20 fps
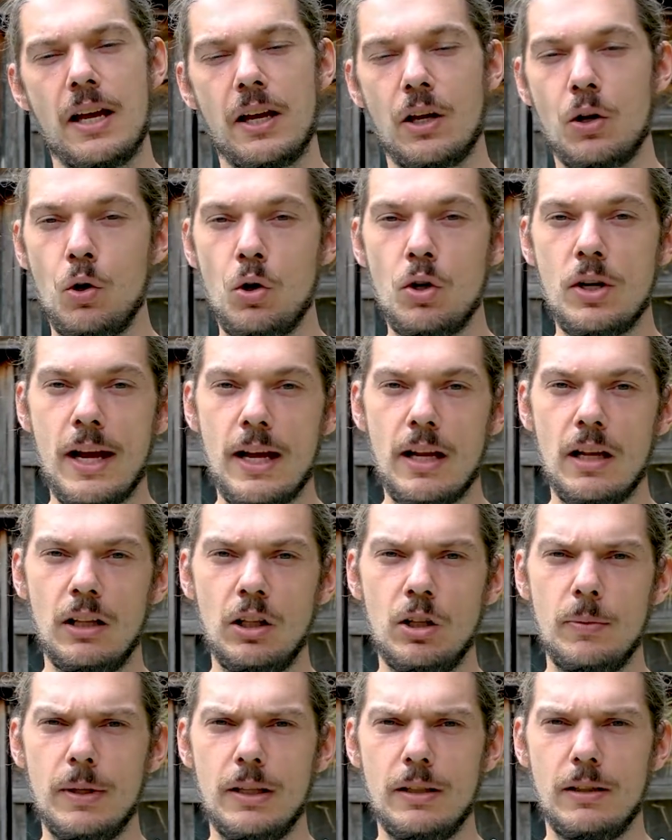It could get a
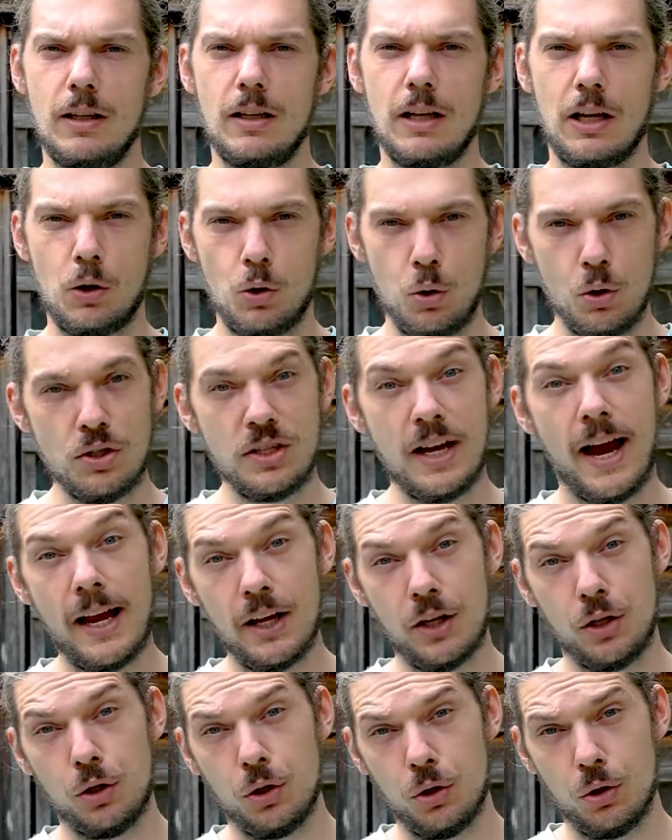little bit, it could
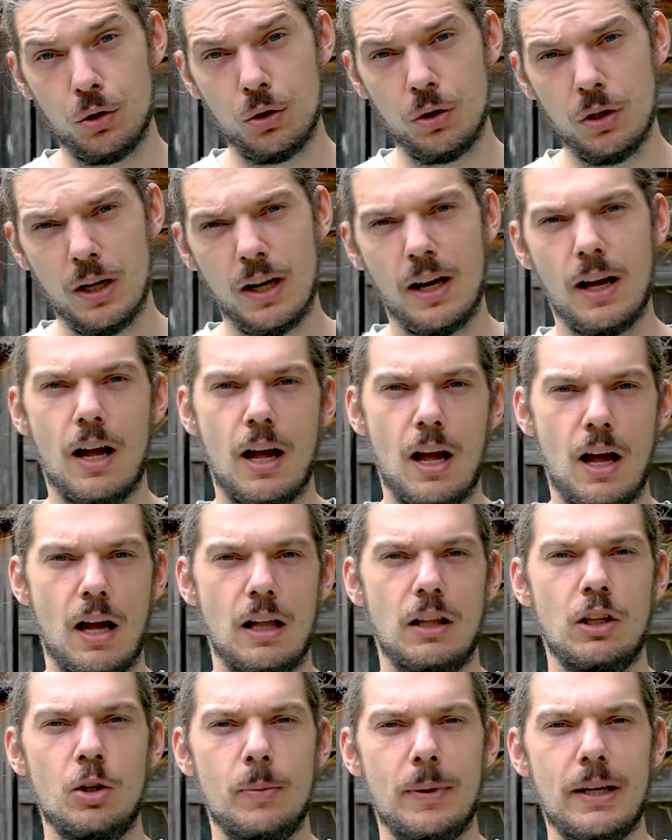take you
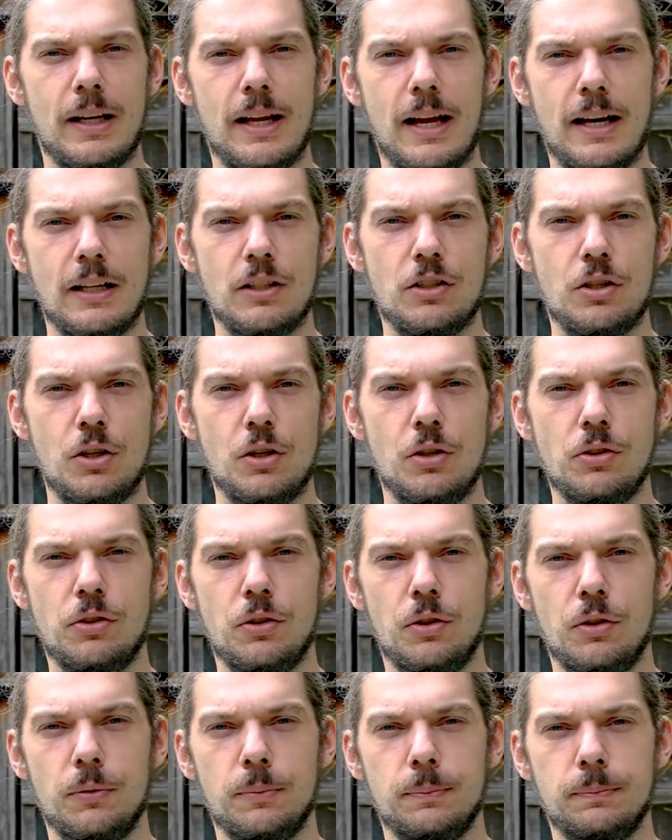a little bit getting used
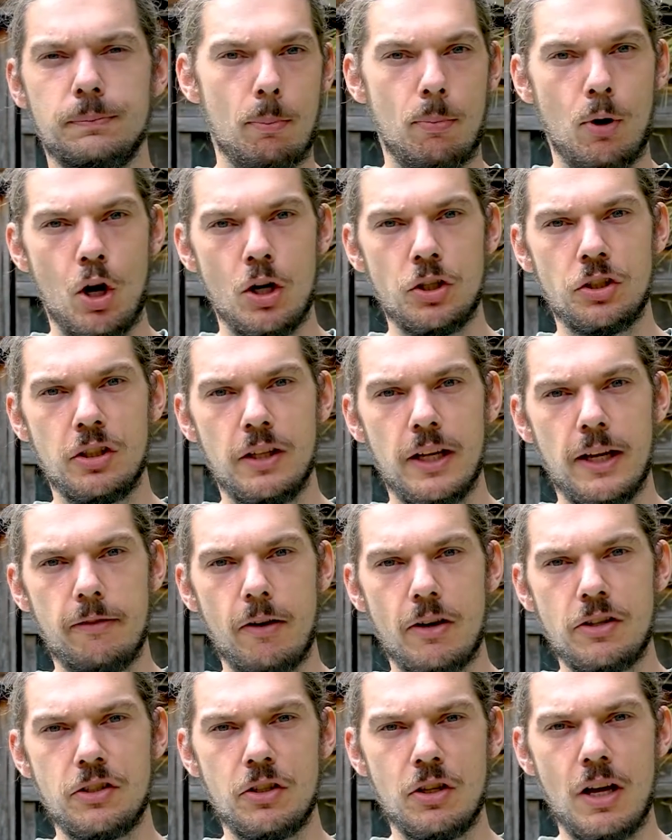to. Personally, if
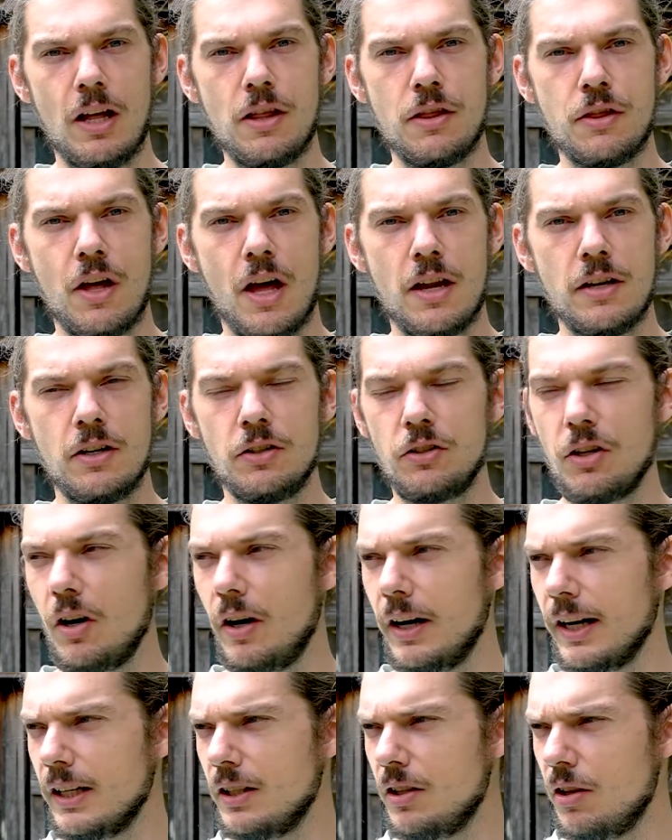I still had Thunders, I
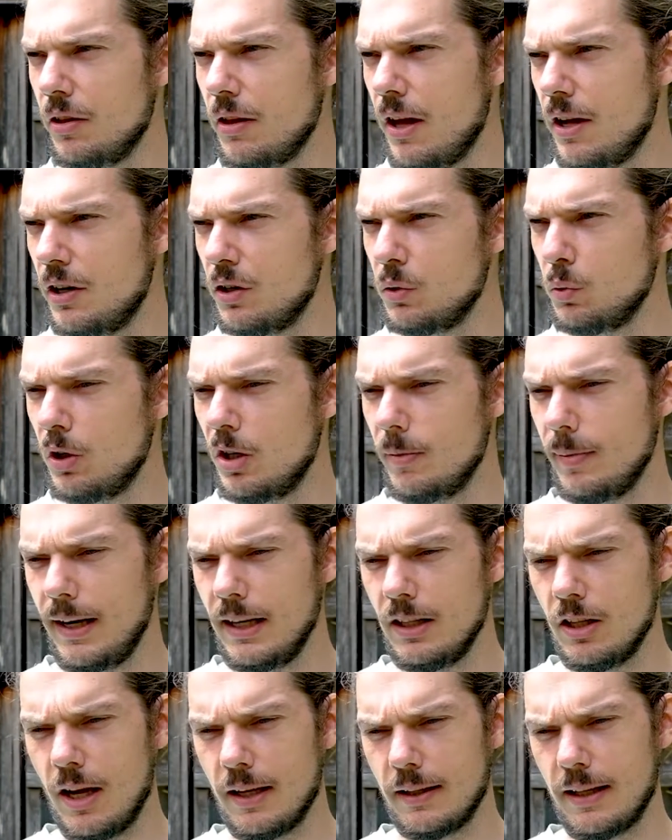reckon the Thunders would have
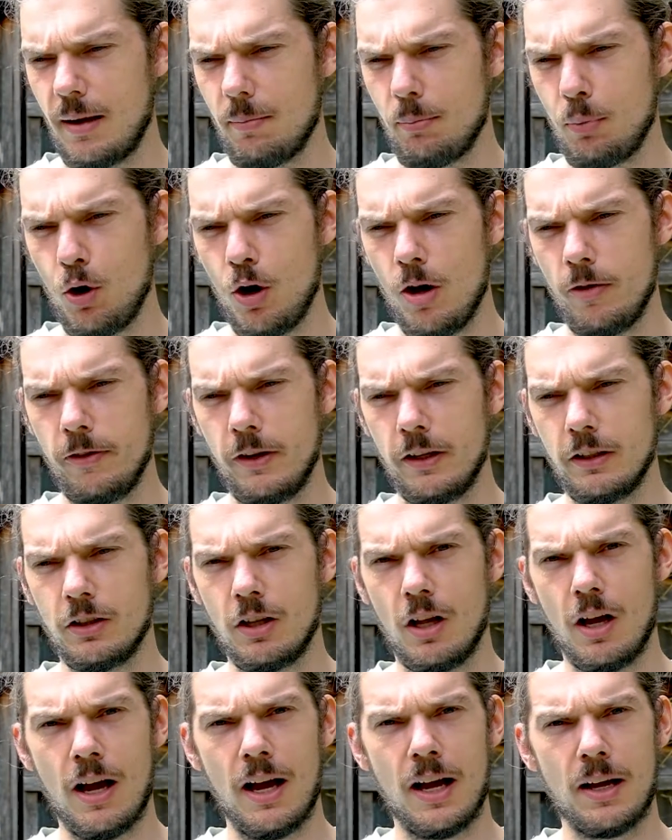been like that perfect
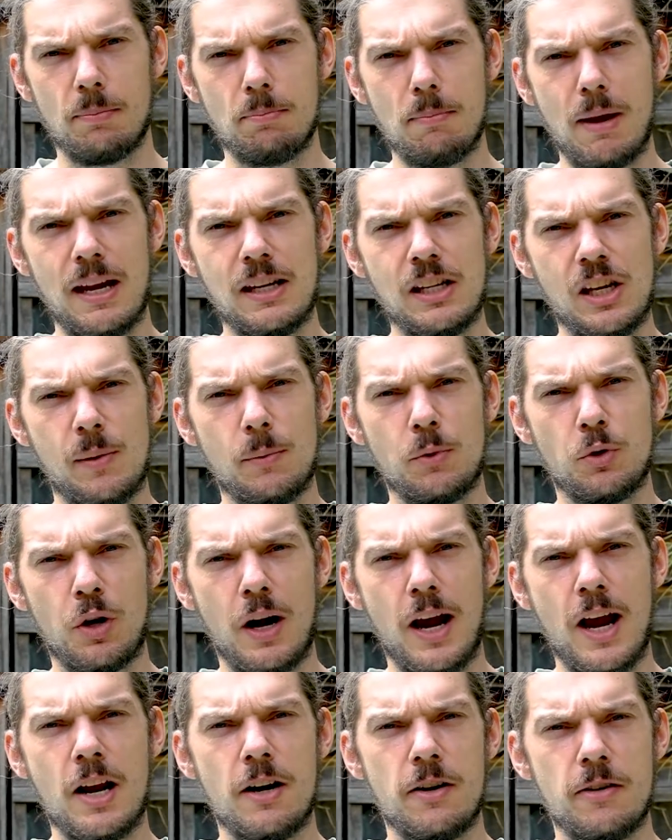like medium
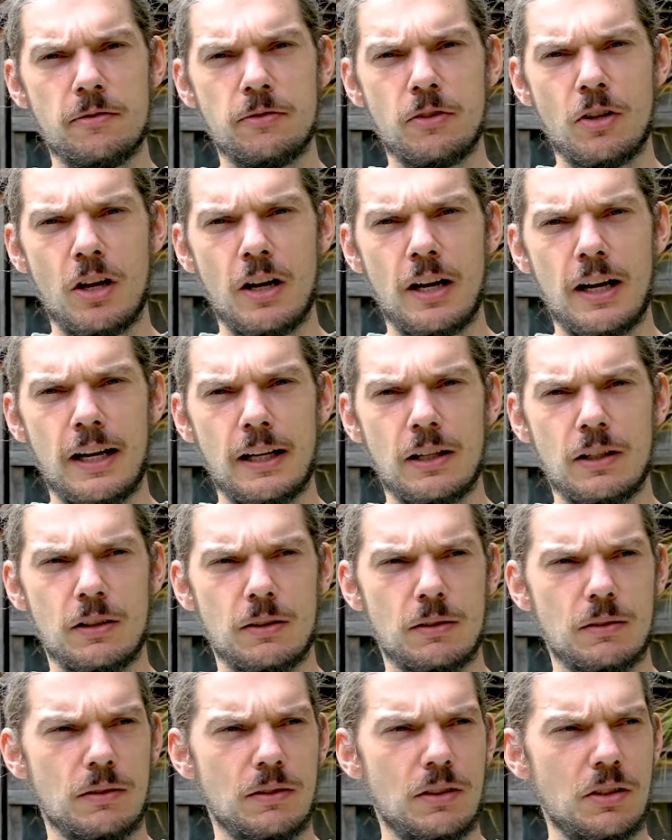ground of like
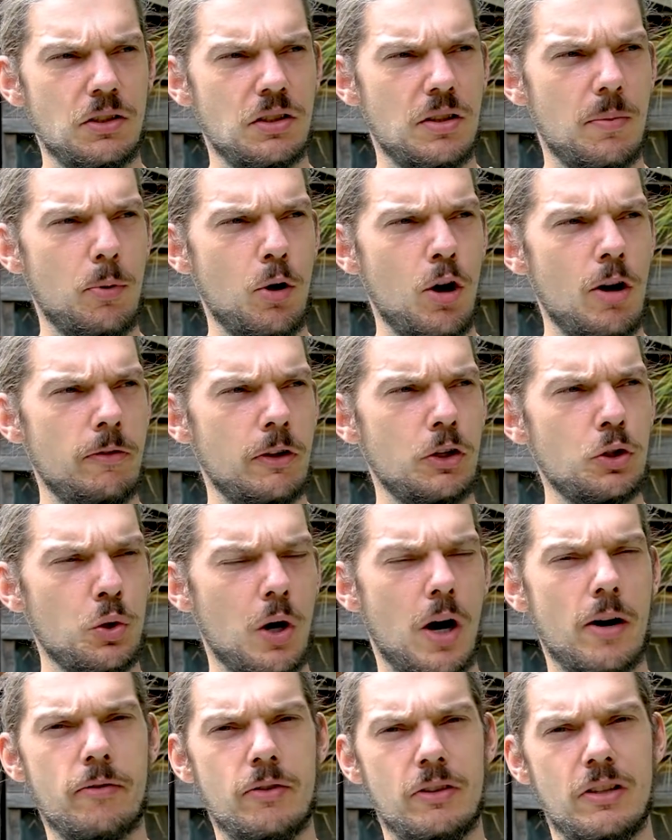just the perfect
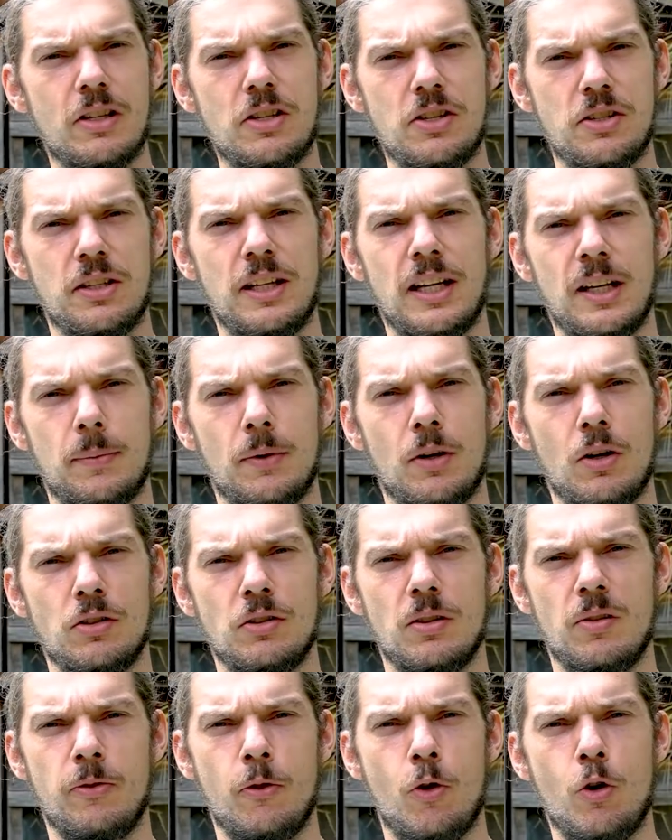truck for this deck, because of
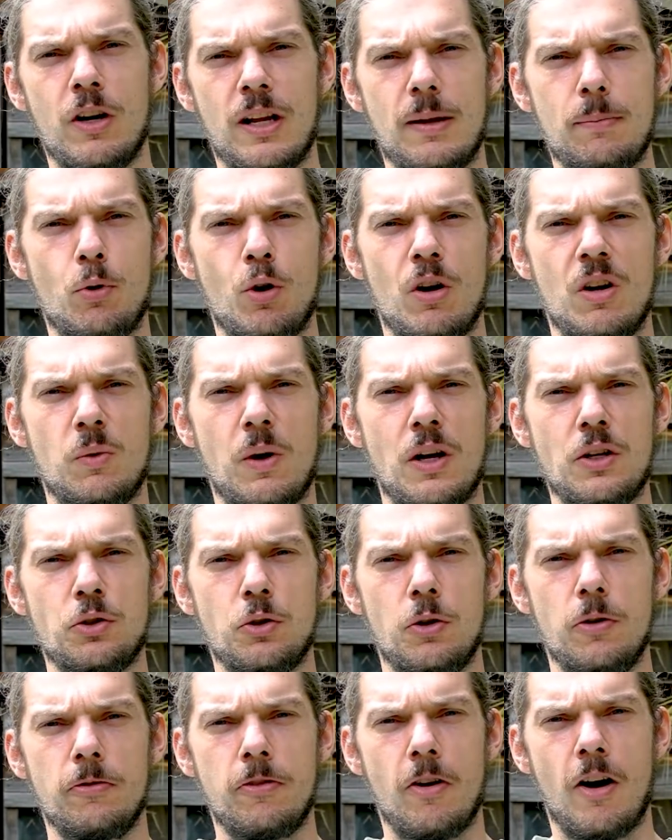the
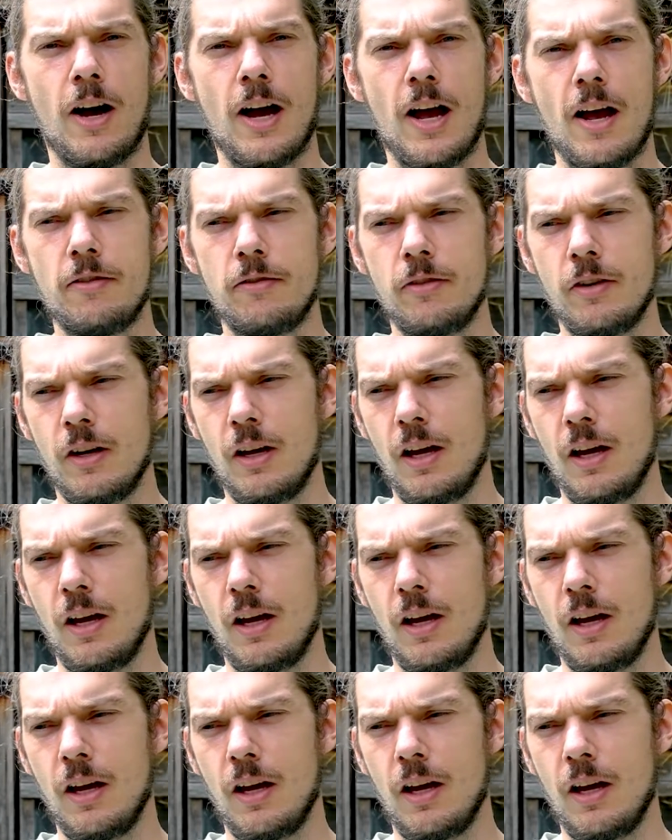14.125.